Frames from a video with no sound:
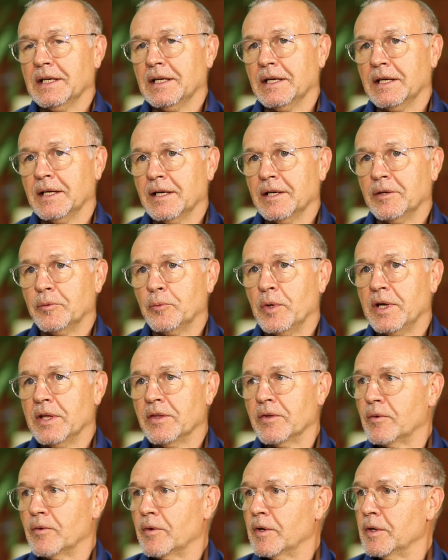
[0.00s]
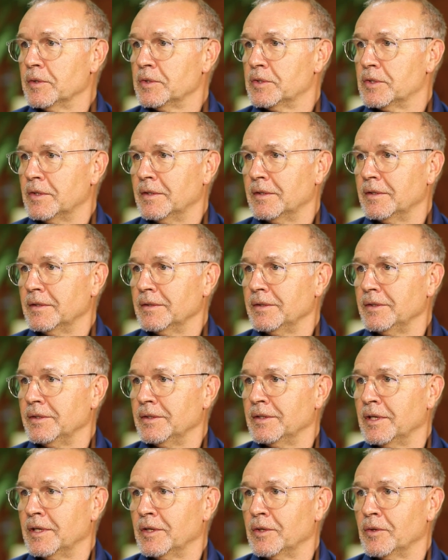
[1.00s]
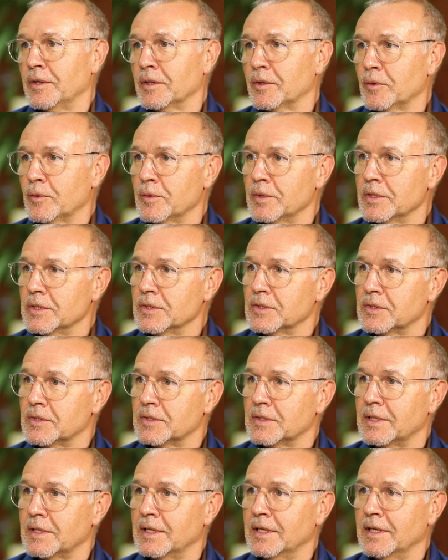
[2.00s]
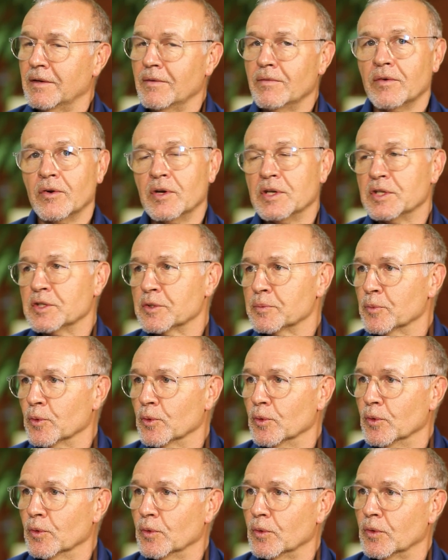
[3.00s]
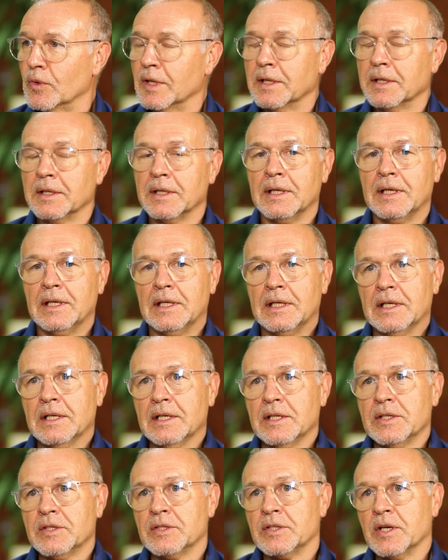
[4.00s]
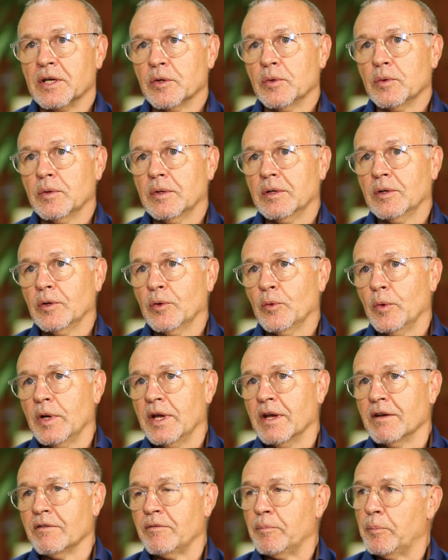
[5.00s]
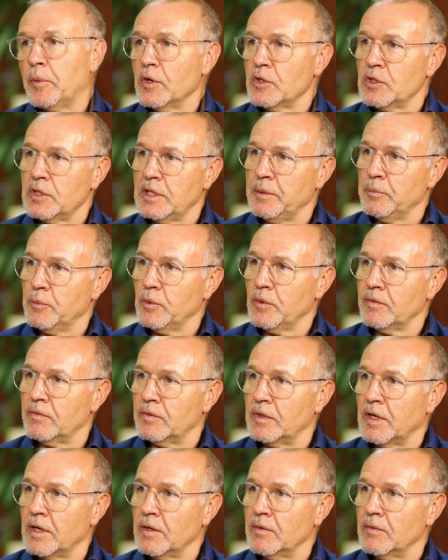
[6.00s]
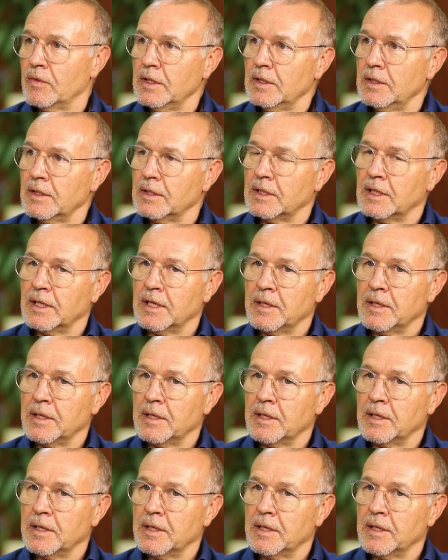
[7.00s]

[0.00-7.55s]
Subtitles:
Where the roads are, not always very smooth, and so we have partially moved over.